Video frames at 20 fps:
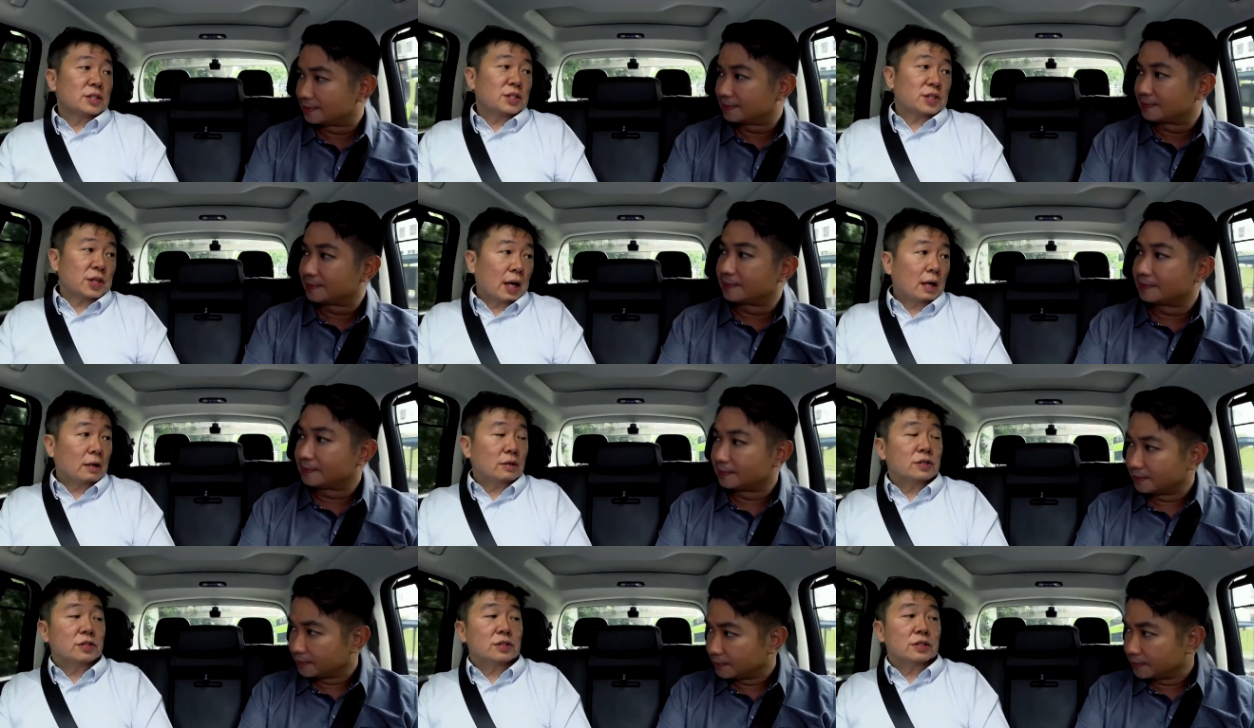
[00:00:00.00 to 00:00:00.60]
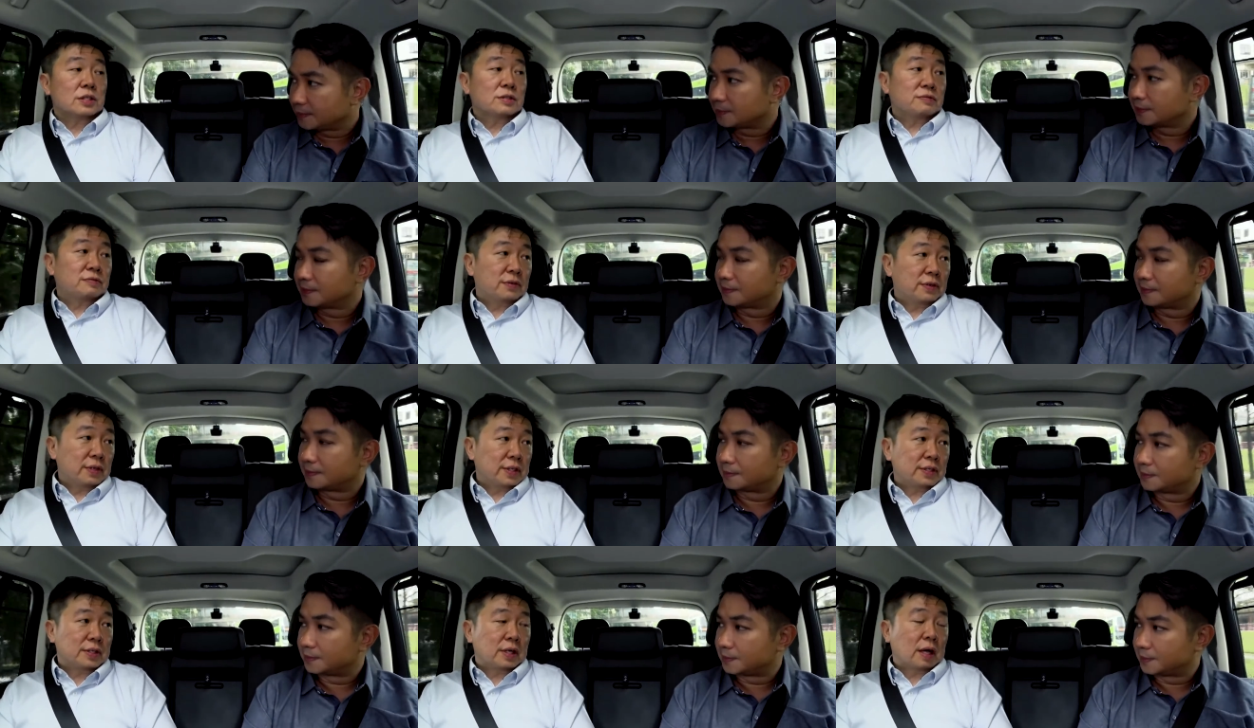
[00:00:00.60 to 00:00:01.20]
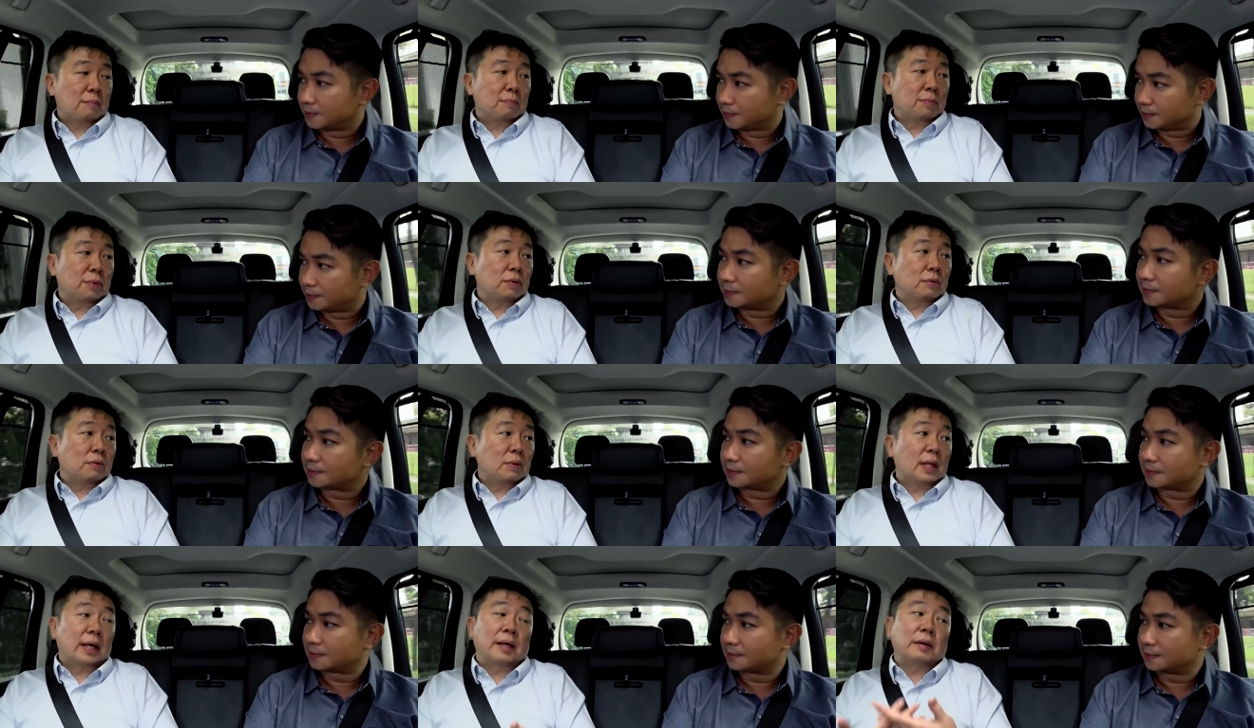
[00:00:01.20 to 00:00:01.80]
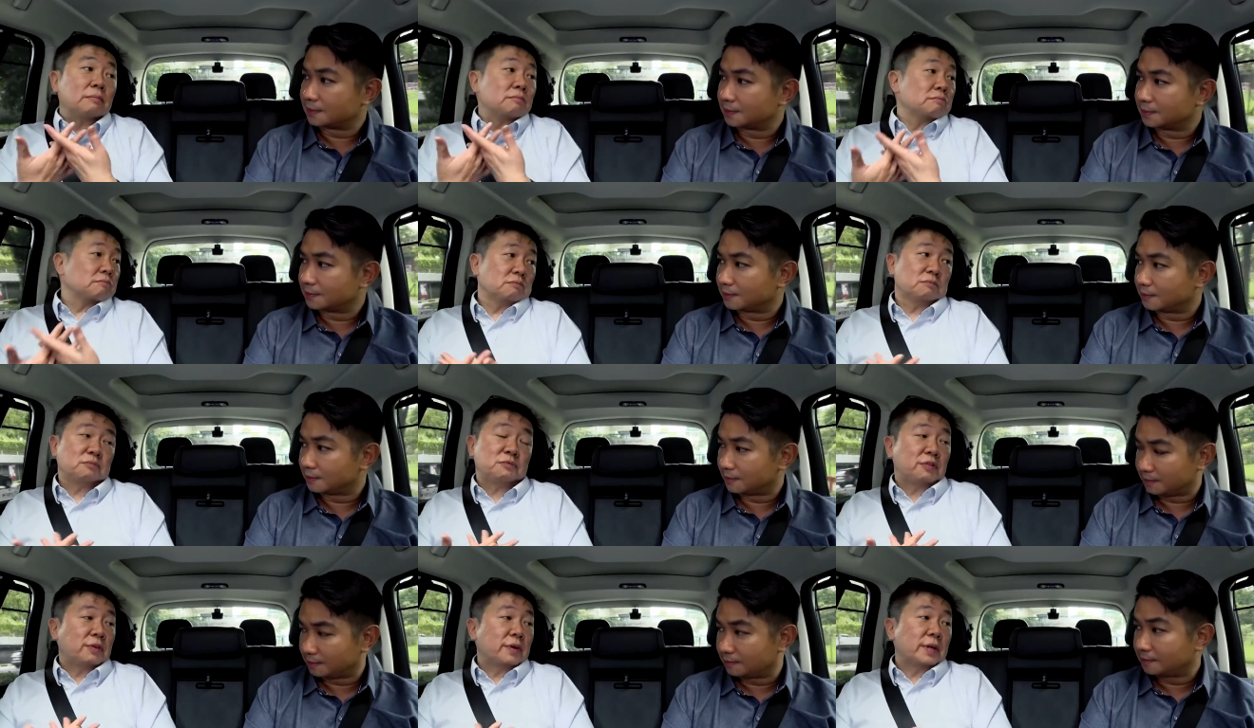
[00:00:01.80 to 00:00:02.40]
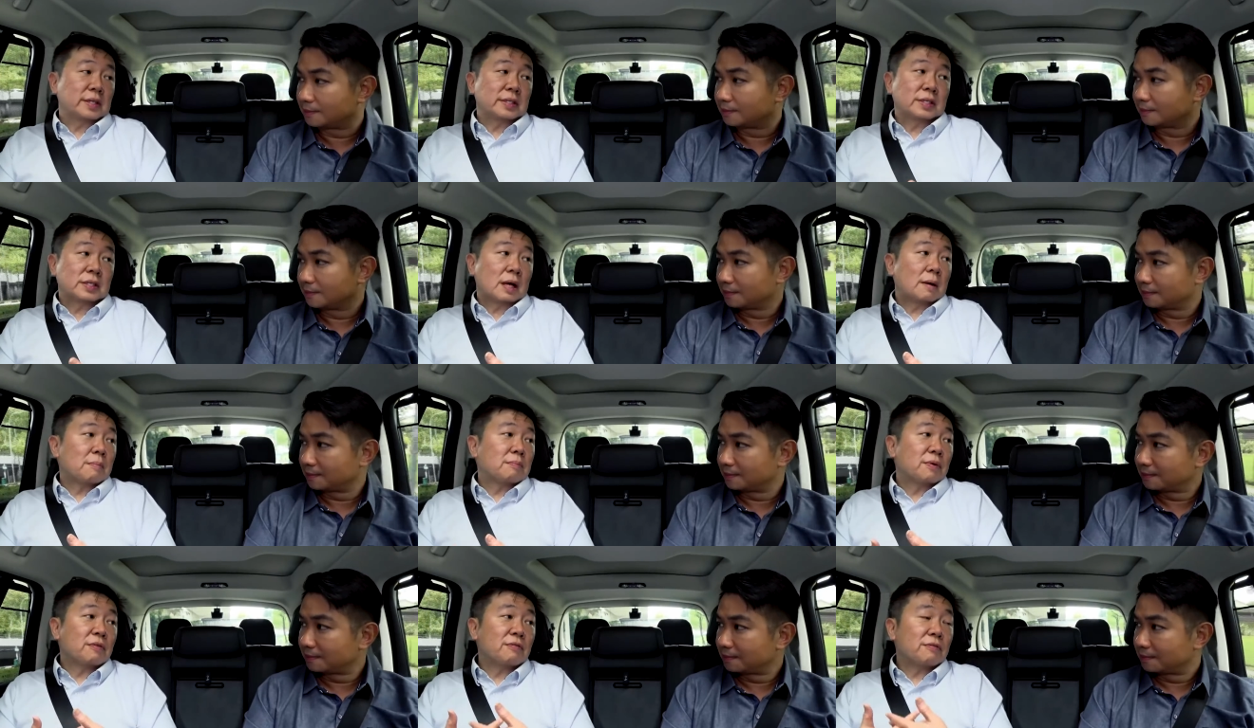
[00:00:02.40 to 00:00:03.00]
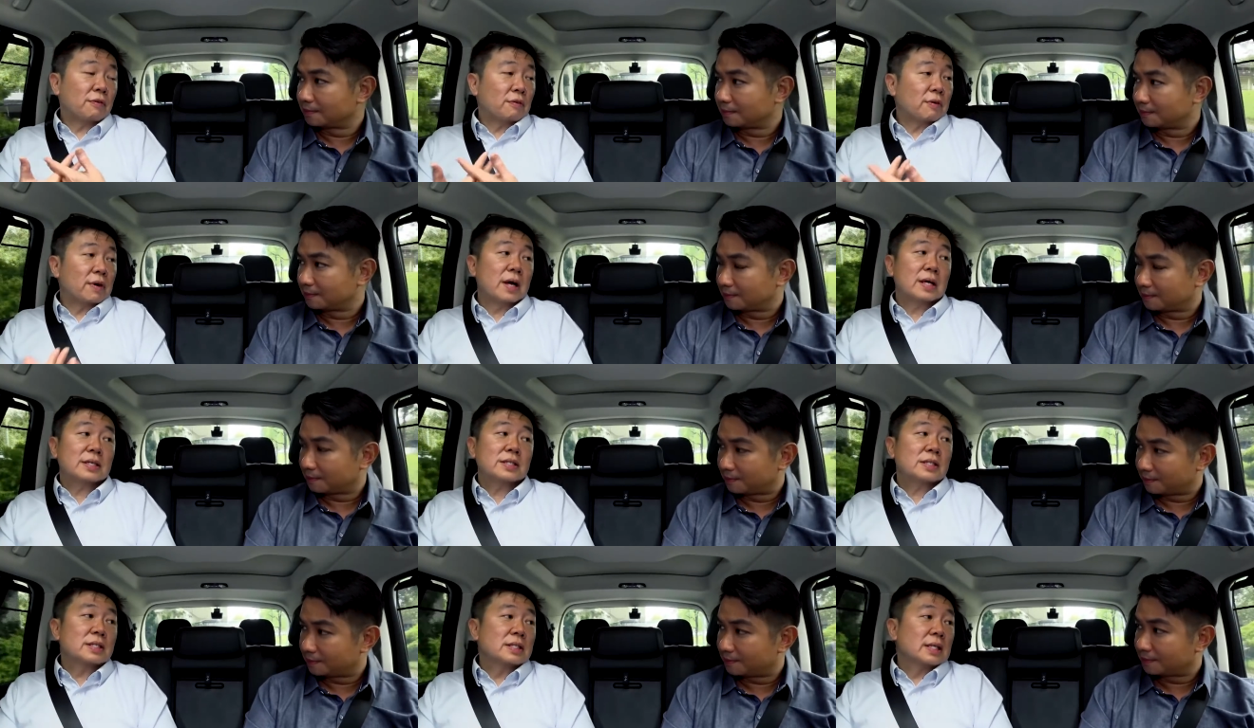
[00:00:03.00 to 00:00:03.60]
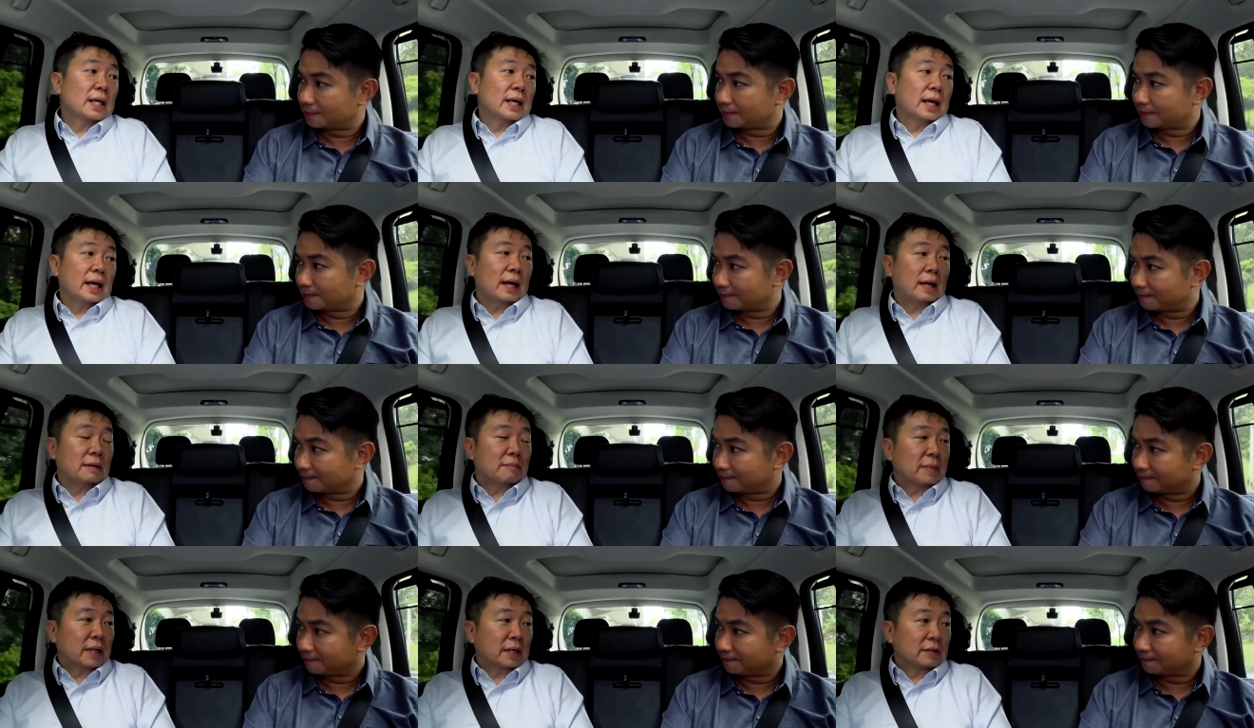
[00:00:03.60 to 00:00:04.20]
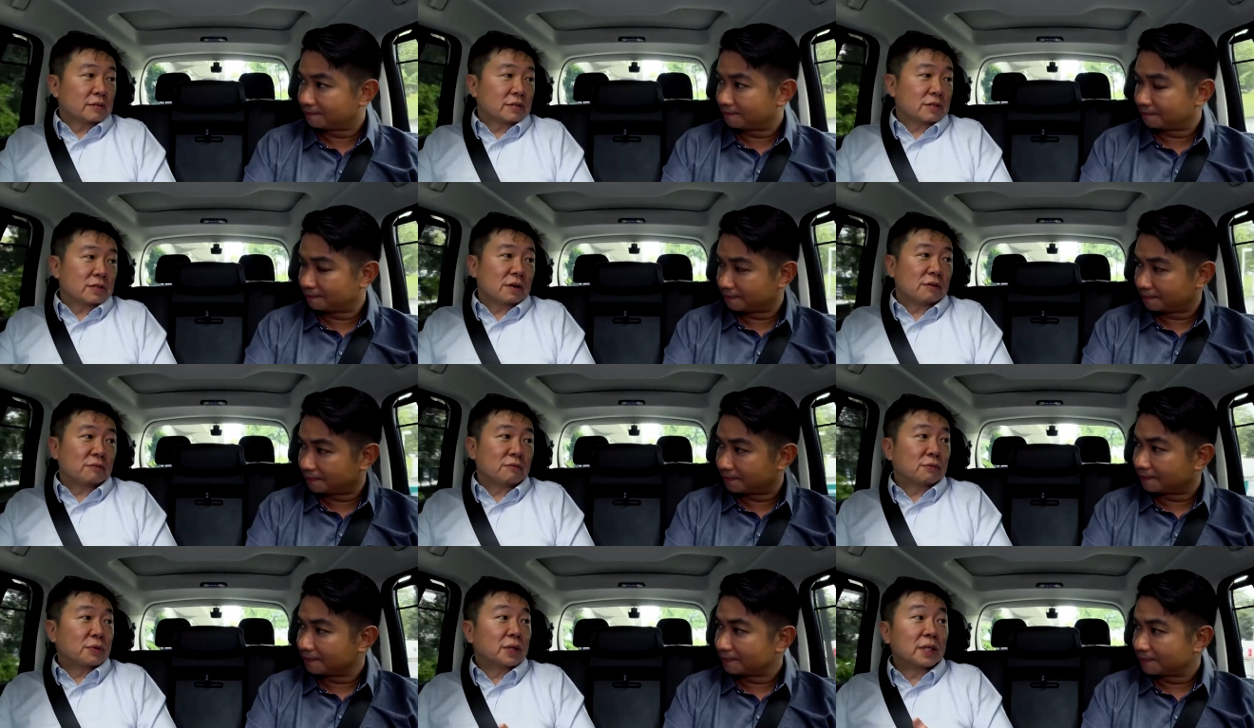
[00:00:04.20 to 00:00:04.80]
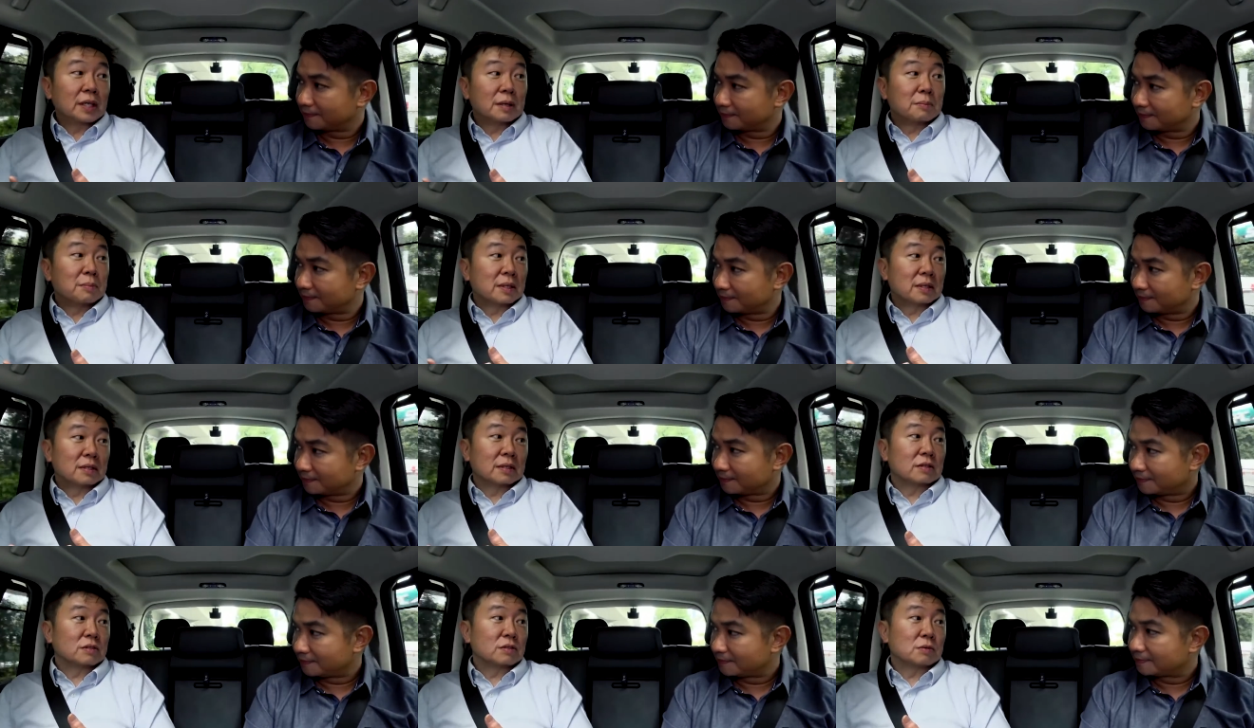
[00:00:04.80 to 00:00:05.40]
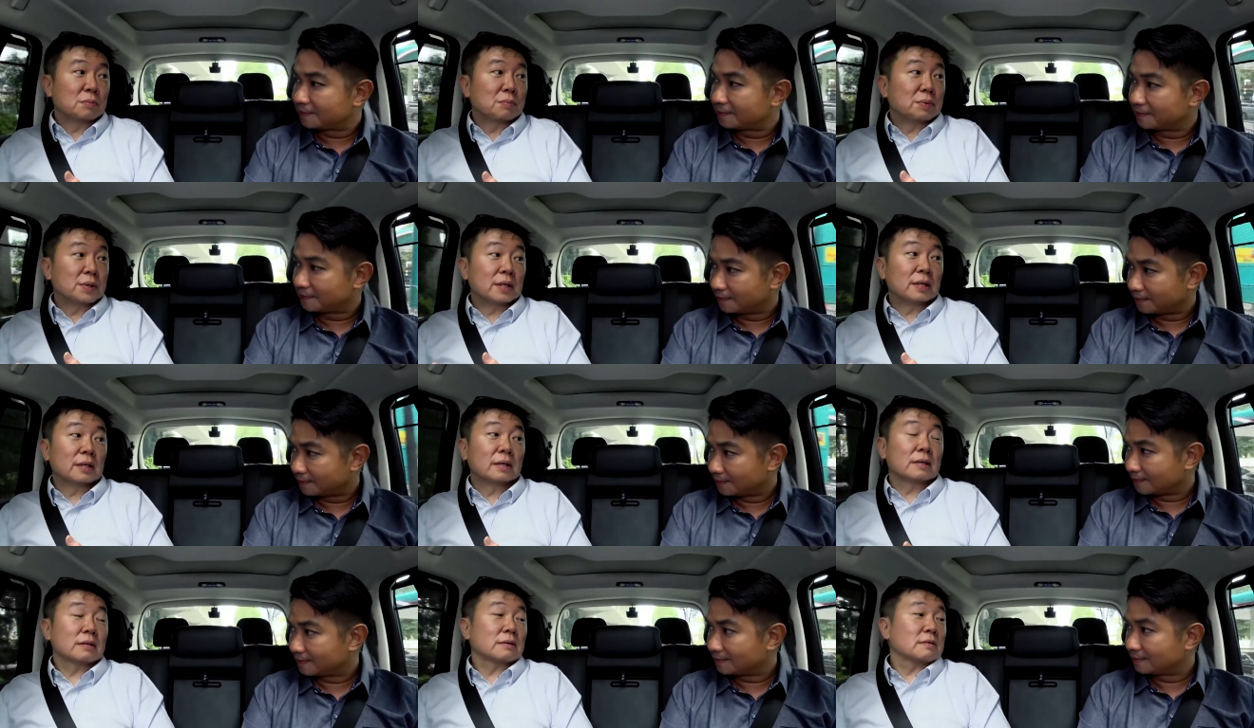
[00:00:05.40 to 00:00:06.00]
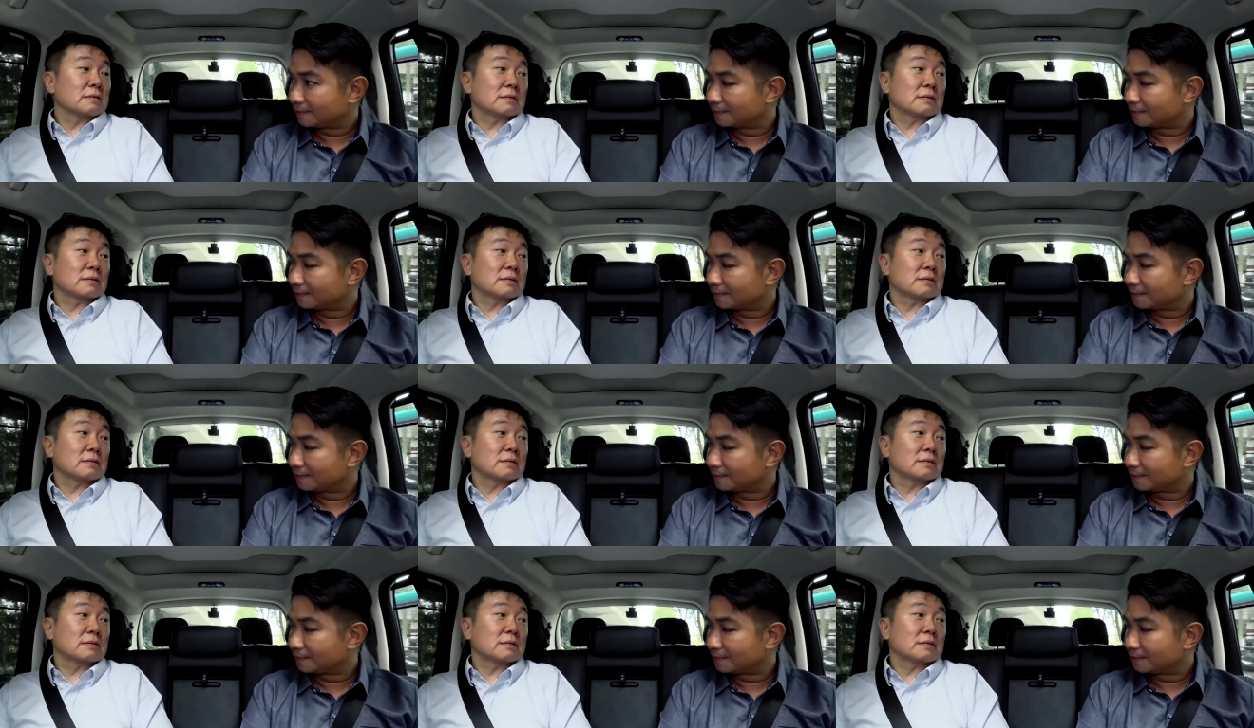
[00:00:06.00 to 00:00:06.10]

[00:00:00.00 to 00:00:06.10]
Speaker 1: challenges, for example. Like, for example, for us at Microsoft, we committed to being,